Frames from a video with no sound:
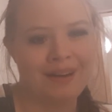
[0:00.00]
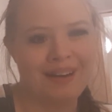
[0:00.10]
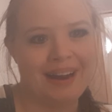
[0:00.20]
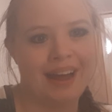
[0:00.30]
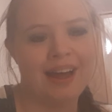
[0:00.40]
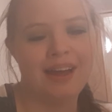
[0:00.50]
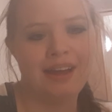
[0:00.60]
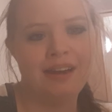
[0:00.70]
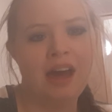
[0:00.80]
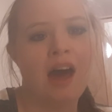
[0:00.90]

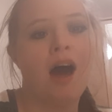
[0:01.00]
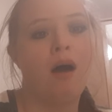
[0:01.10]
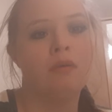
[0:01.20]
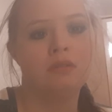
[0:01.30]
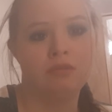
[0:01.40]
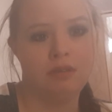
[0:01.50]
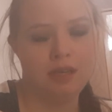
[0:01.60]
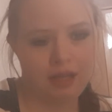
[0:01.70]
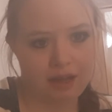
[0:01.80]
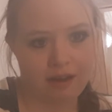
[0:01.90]
complain. I was
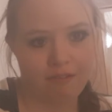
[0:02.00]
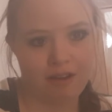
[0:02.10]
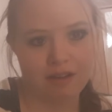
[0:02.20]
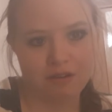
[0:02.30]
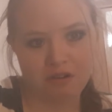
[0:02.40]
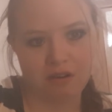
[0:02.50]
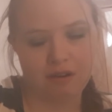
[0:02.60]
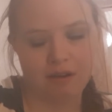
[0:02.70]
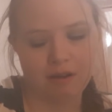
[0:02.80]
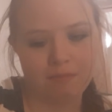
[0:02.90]
really angry at the
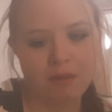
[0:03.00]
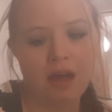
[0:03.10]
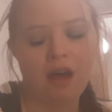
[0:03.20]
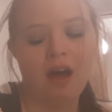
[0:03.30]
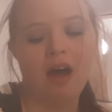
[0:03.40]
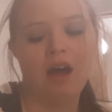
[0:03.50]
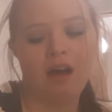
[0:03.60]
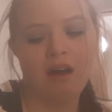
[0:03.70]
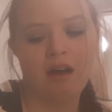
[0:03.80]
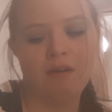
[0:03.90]
time.
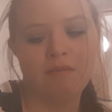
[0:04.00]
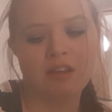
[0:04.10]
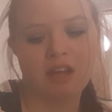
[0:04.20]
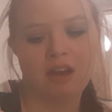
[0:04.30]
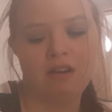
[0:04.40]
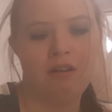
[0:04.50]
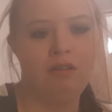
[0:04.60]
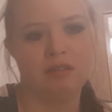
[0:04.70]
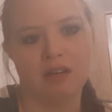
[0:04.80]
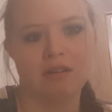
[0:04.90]
Um, thinking,
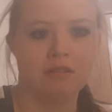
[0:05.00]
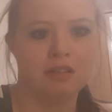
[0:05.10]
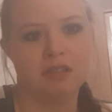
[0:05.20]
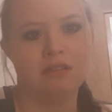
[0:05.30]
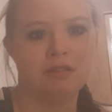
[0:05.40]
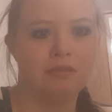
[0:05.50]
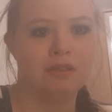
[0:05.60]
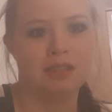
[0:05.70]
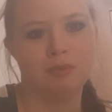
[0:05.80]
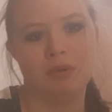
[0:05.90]
oh,
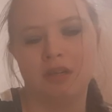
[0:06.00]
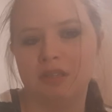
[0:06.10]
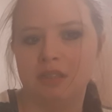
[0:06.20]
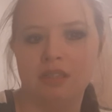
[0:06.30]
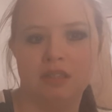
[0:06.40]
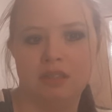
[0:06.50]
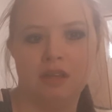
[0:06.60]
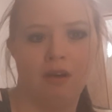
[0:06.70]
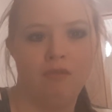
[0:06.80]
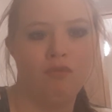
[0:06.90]
this person is,
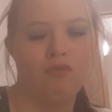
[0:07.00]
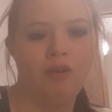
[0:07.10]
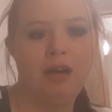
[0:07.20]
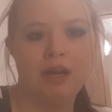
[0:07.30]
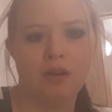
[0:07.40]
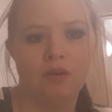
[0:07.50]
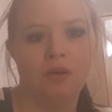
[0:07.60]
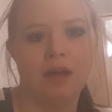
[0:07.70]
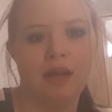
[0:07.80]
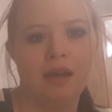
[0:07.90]
you know, really
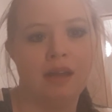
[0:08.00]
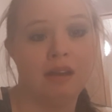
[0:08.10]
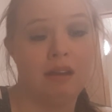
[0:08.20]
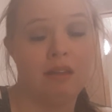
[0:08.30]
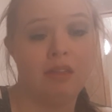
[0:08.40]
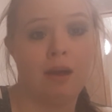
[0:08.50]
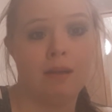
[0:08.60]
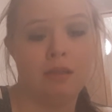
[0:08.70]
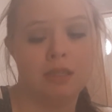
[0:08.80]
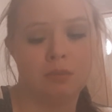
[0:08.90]
annoying that
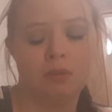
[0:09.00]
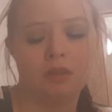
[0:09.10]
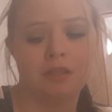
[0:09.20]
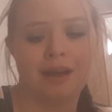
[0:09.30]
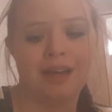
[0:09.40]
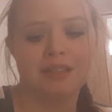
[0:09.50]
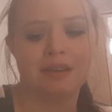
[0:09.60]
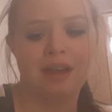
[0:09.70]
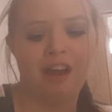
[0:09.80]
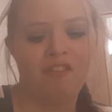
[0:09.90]
this person
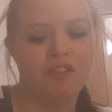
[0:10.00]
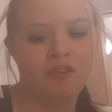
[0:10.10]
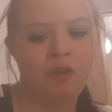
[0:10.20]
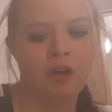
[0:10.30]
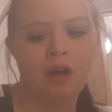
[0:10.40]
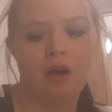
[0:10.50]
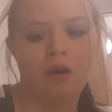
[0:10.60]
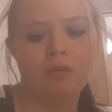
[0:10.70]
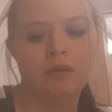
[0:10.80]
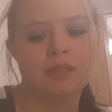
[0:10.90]
hasn't even
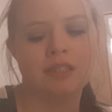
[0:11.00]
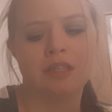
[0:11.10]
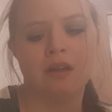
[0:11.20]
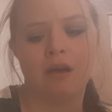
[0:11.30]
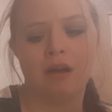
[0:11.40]
told us